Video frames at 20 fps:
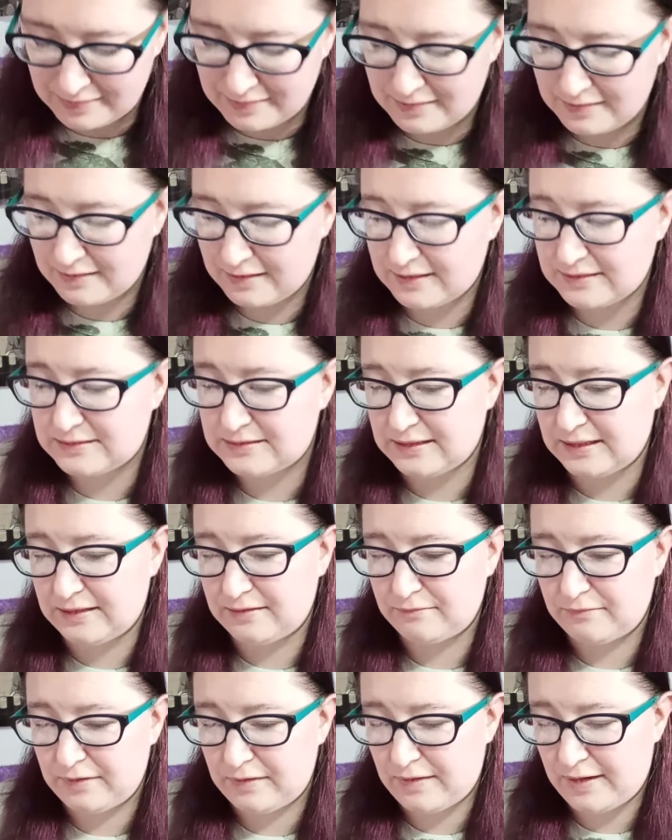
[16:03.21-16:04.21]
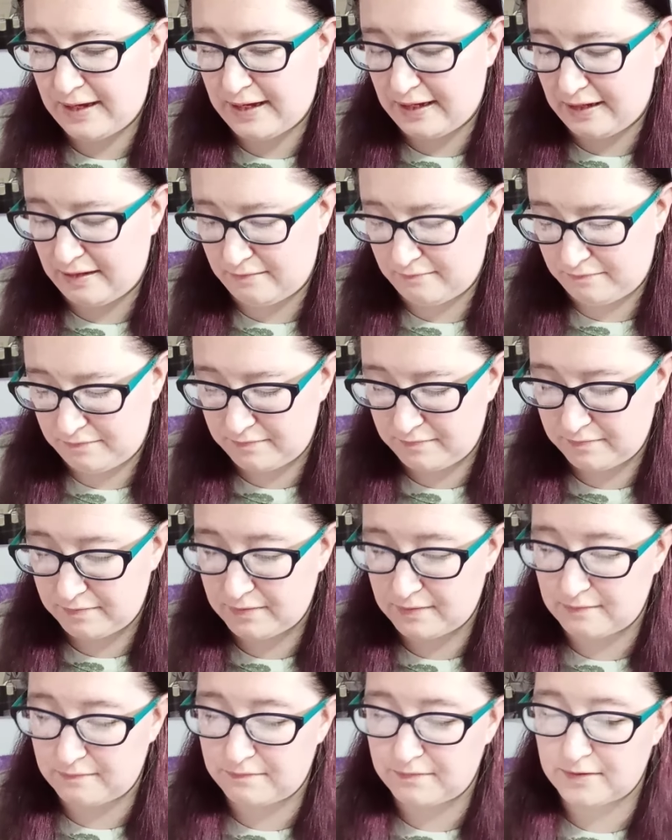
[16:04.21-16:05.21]
Let's see, we have
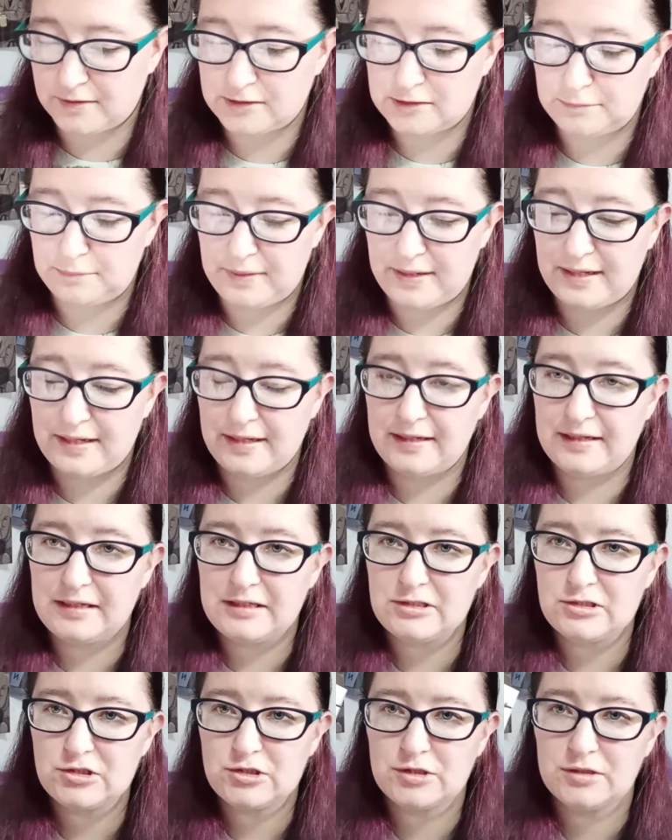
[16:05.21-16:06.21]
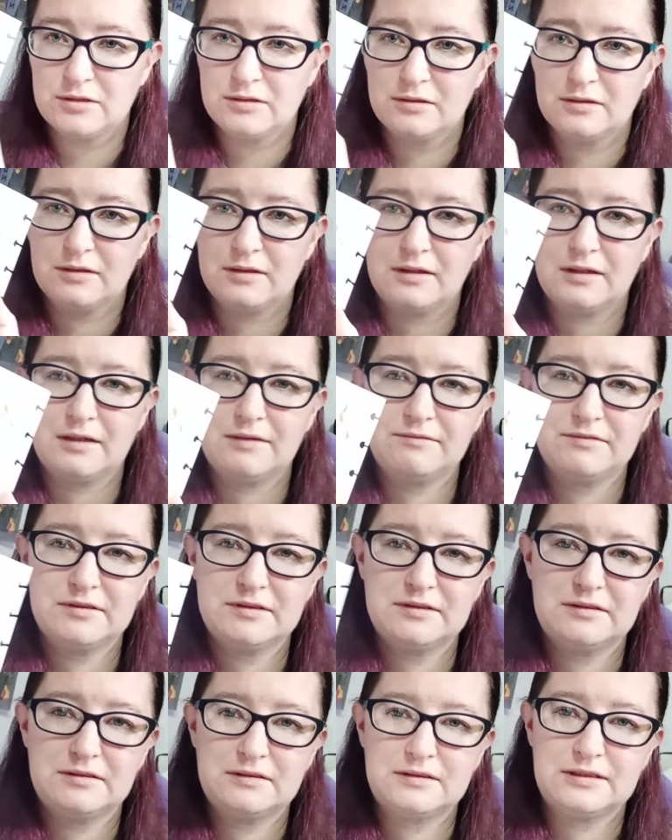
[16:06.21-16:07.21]
the first page of
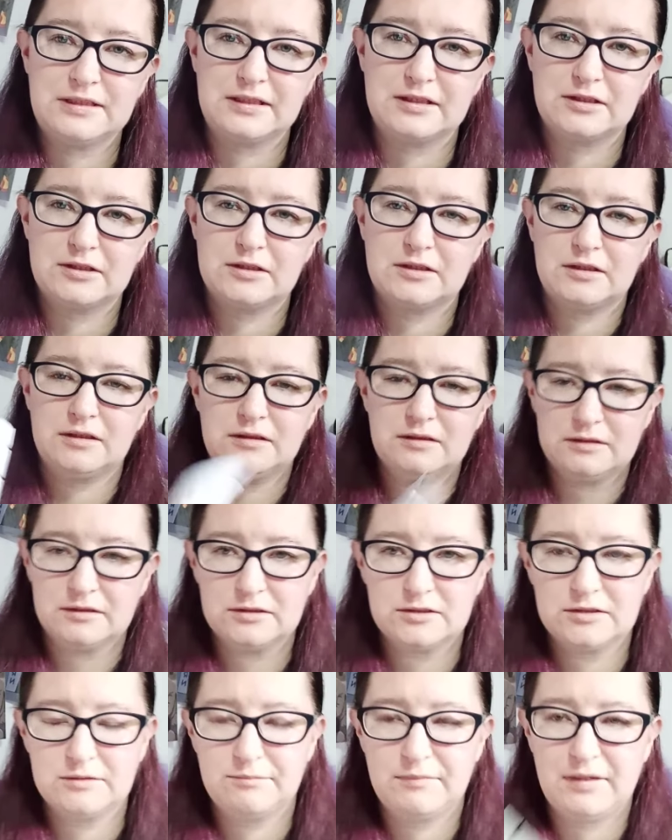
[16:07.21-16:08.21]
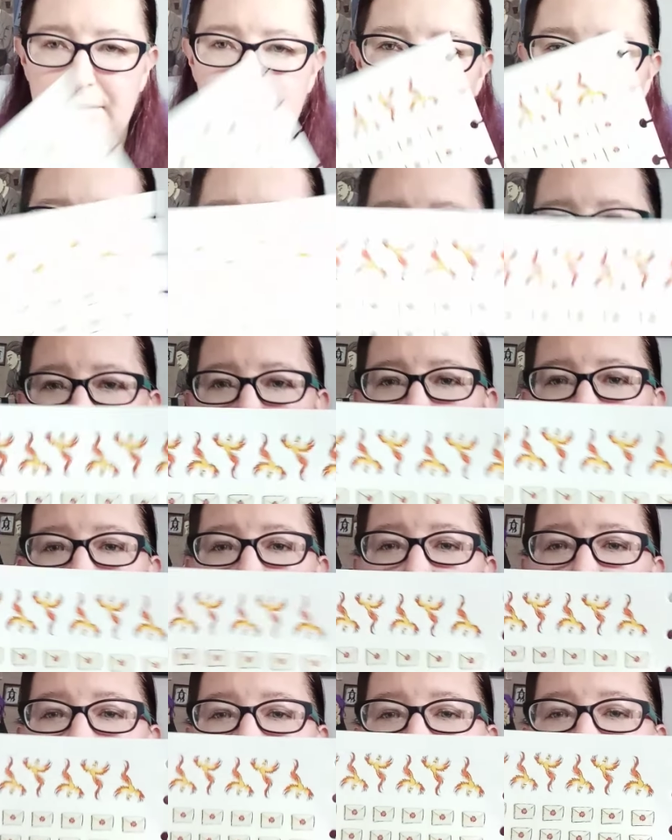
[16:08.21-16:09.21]
stickers. Maybe I shouldn't have put
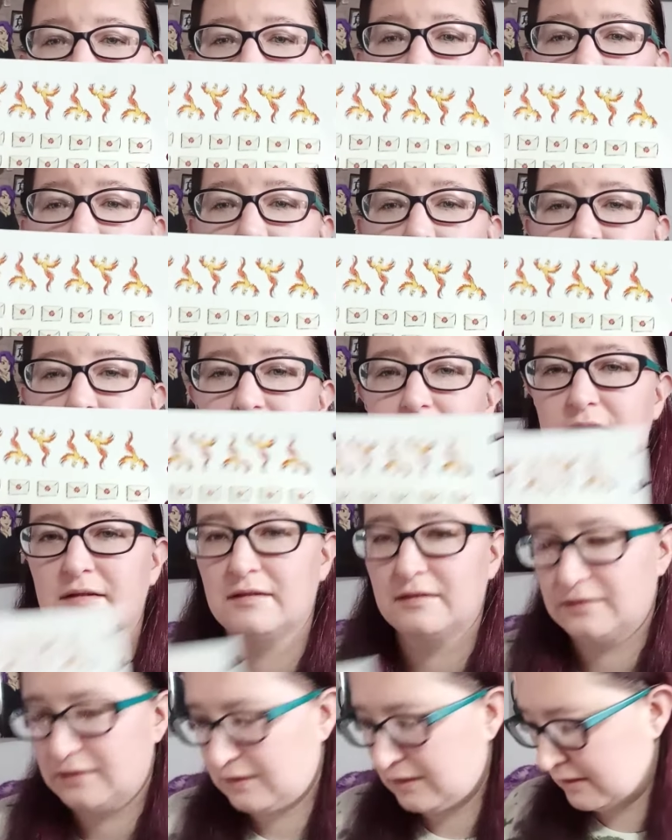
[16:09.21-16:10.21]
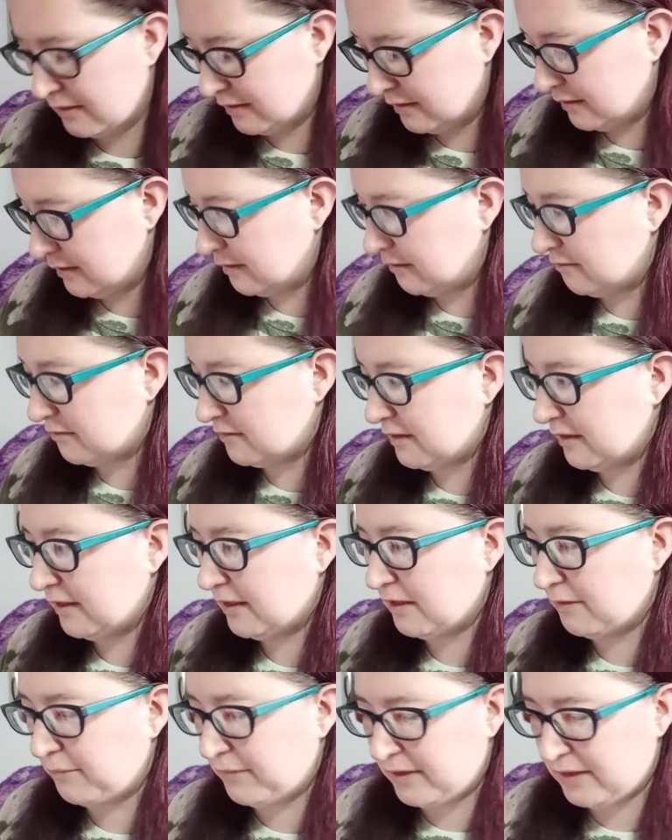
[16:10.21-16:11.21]
the light on. I was thinking
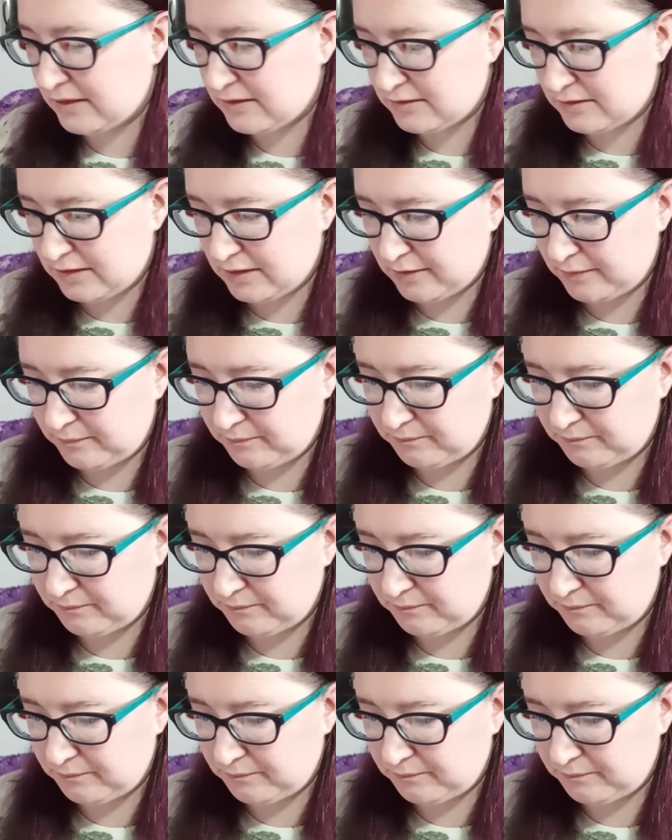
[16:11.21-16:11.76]
it'd be easier.